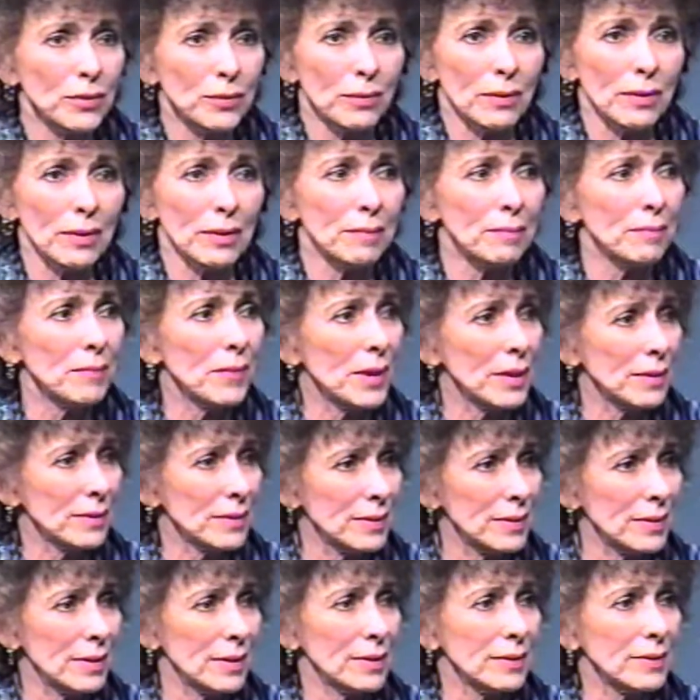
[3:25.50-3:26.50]
or
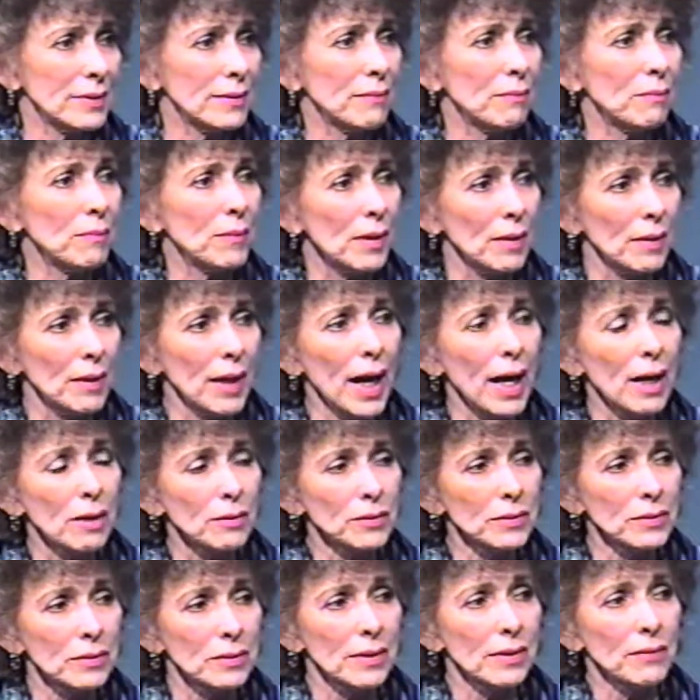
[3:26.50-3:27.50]
yes. this, this
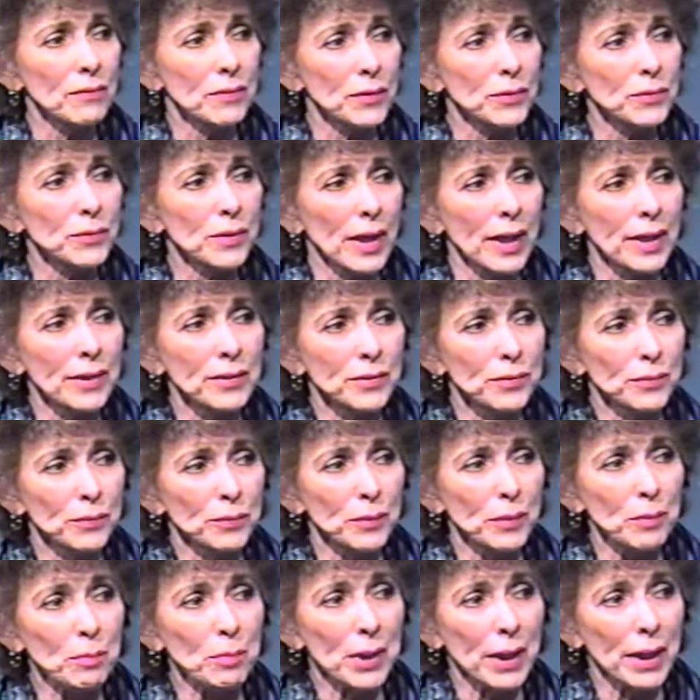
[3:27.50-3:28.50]
house that they're trying to
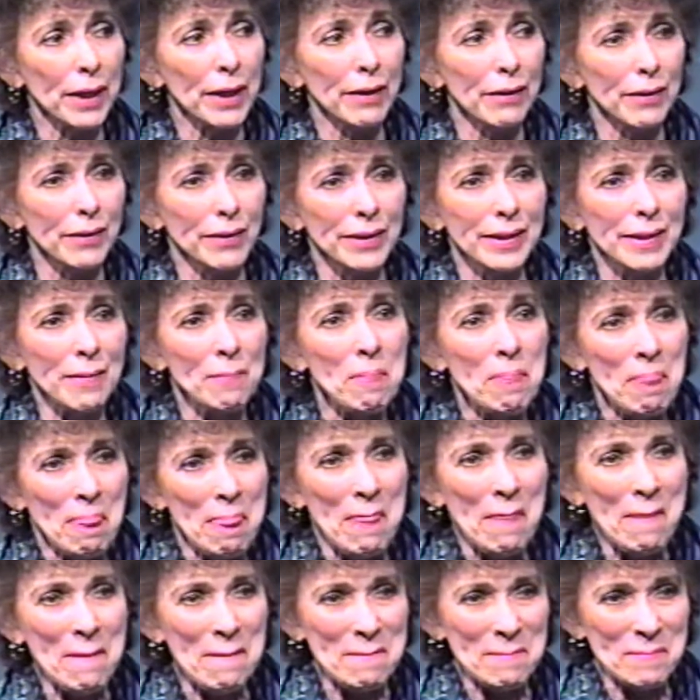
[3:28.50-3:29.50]
repair. Yes
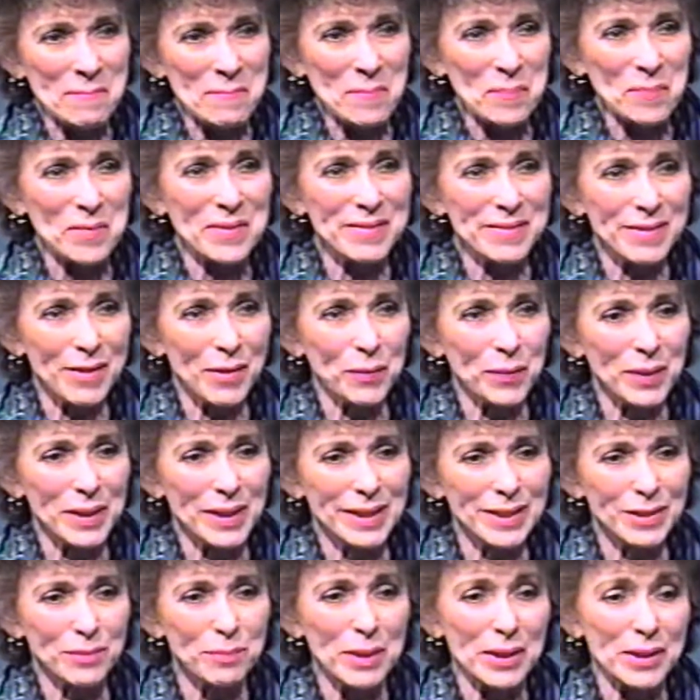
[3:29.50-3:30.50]
Mm-hmm. So
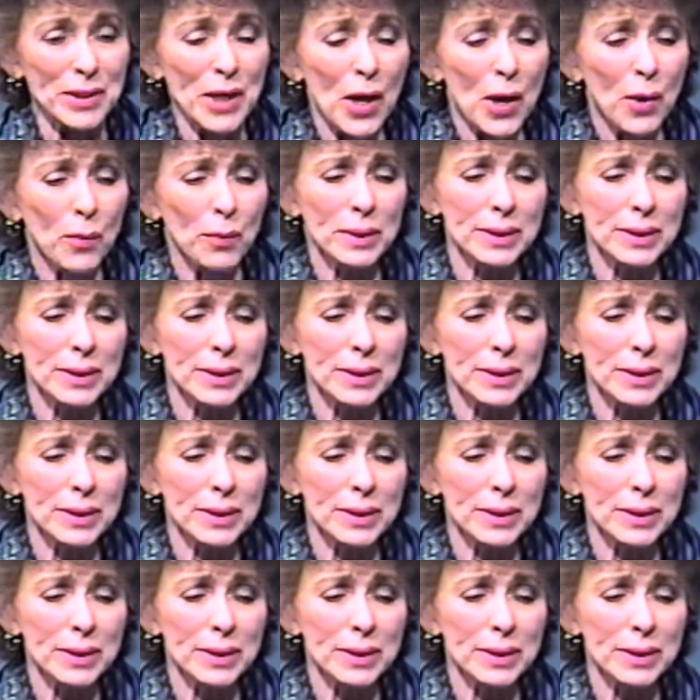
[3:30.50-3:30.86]
he is oh, good.